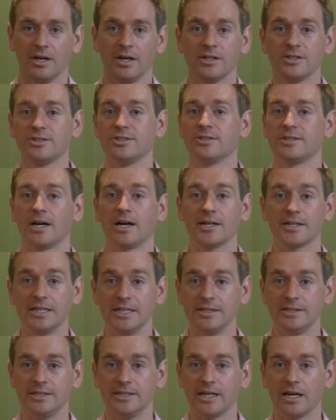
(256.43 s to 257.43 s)
Stock
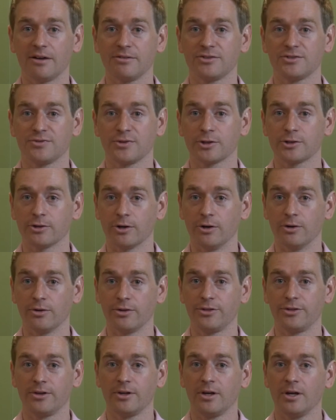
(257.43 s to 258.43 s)
ETFs for
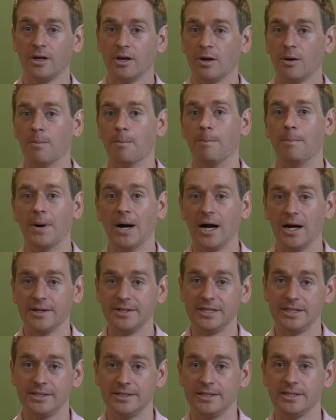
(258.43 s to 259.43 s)
growth,
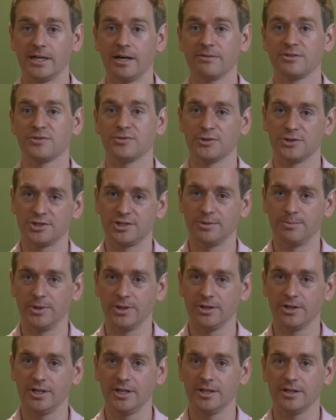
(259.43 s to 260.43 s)
bond ETFs for
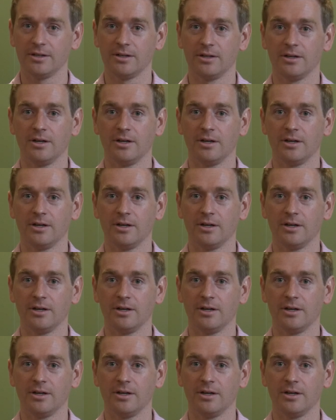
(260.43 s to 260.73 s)
stability.